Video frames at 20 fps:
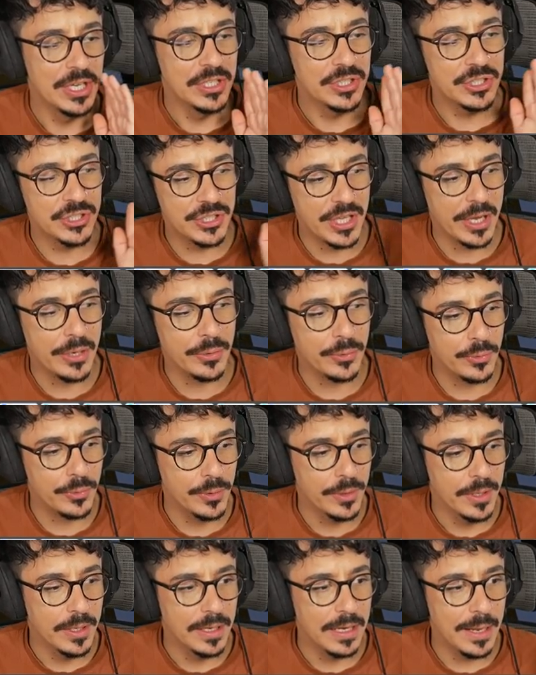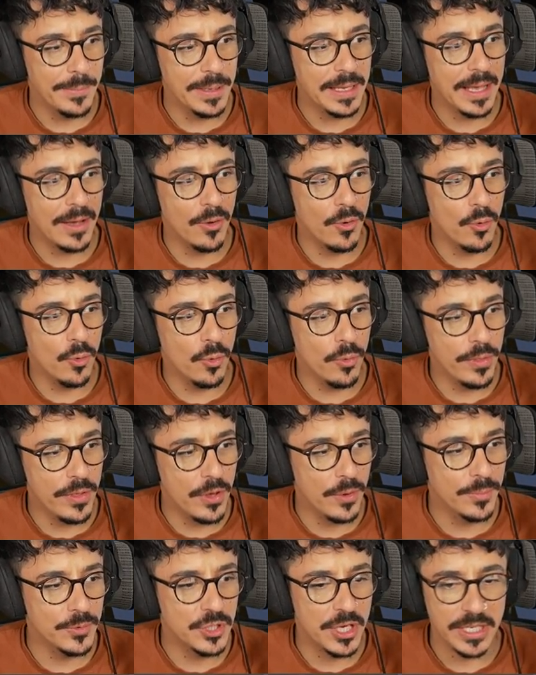So let me get all the
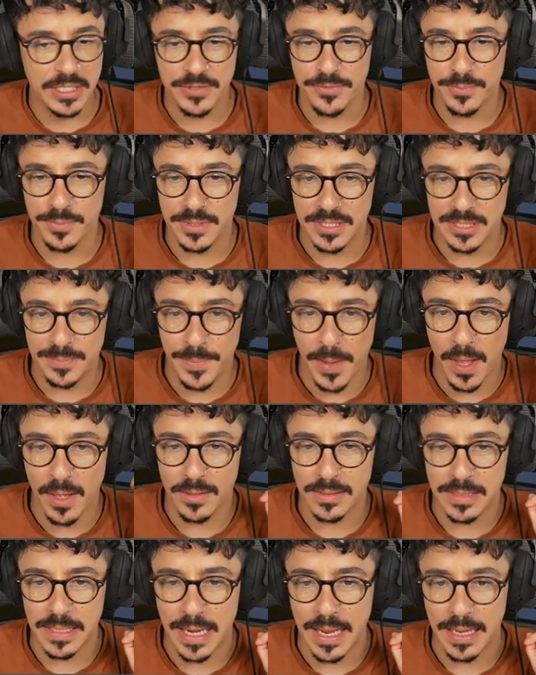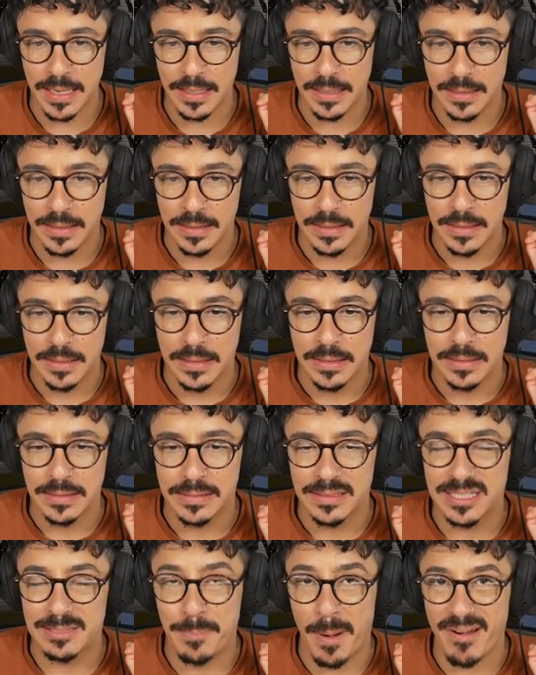objects from Spa Day.
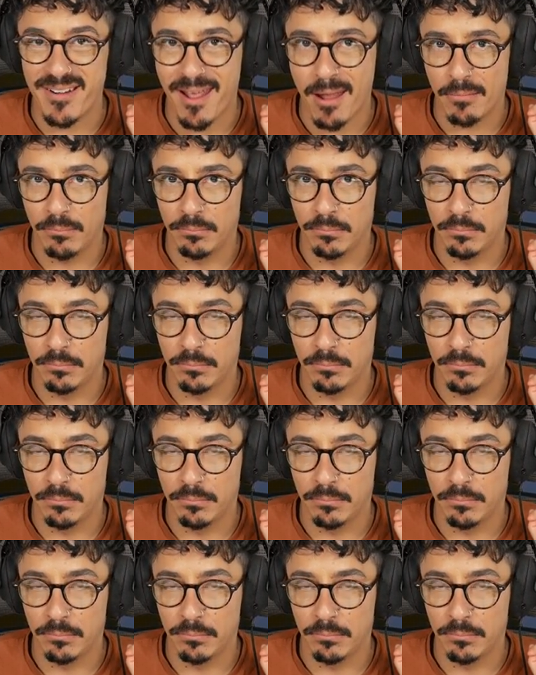Spa Day.